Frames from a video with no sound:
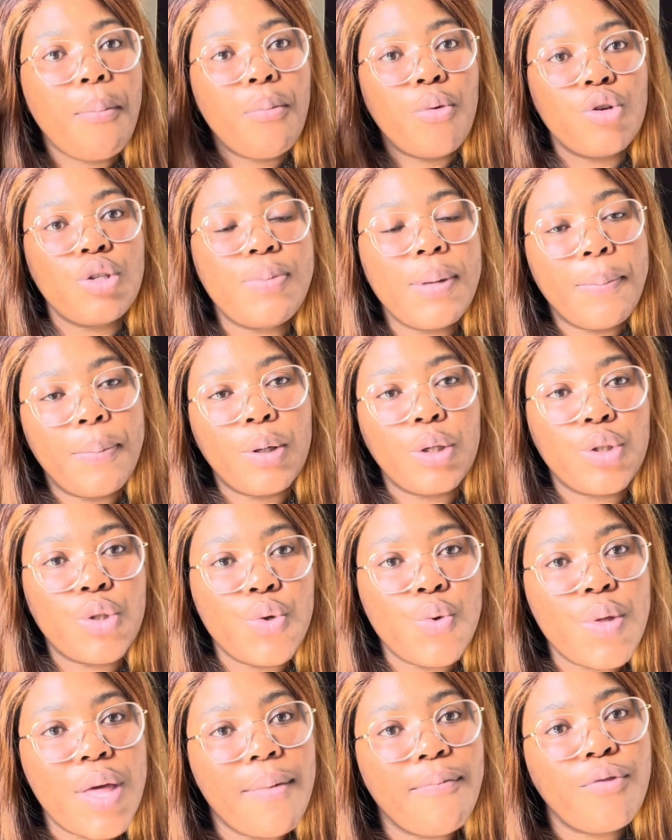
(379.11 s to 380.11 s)
Most people
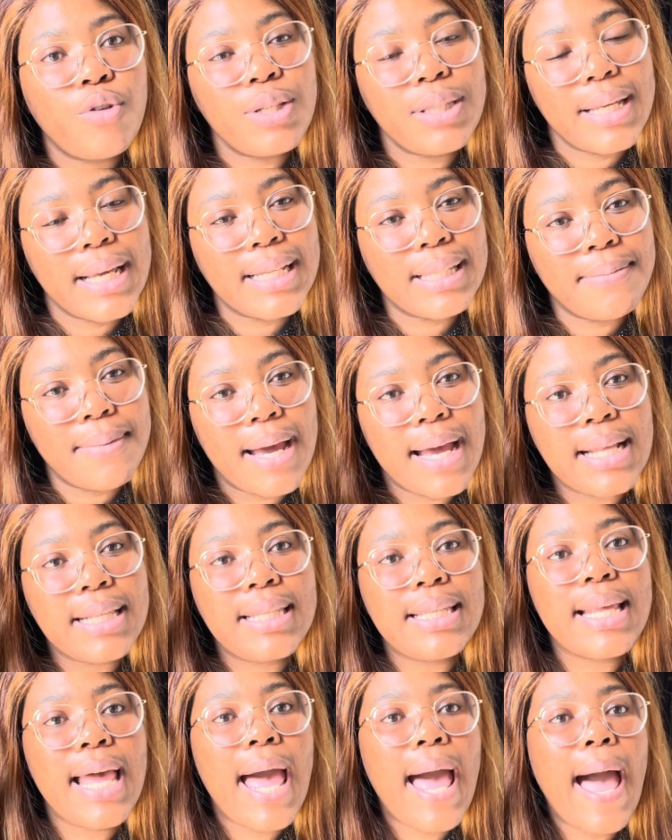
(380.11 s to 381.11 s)
do them for 6
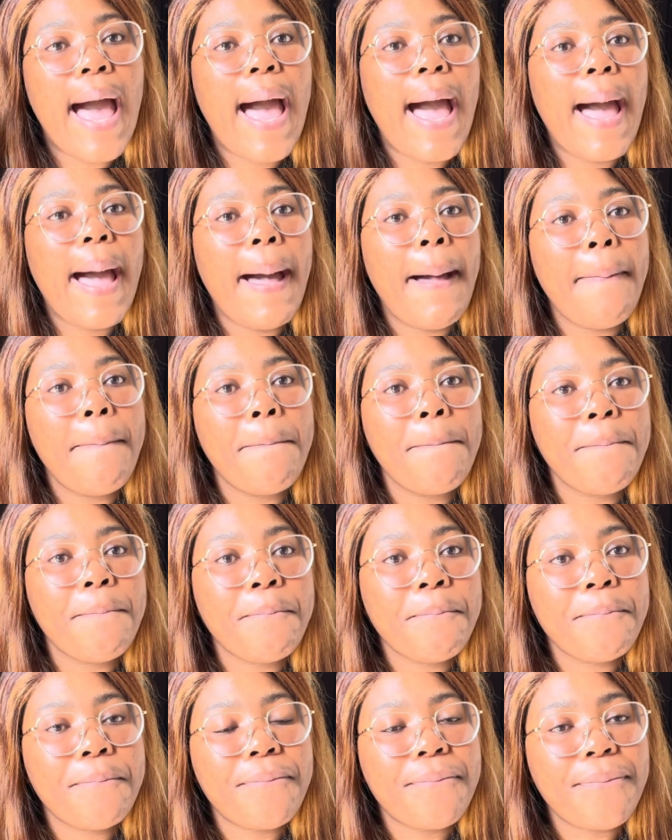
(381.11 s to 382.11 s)
months.
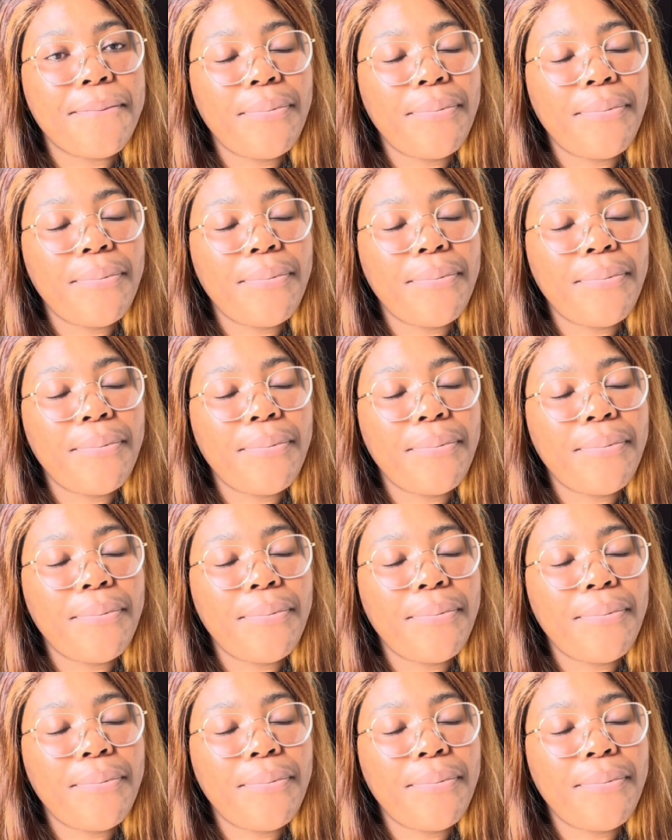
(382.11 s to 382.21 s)
Then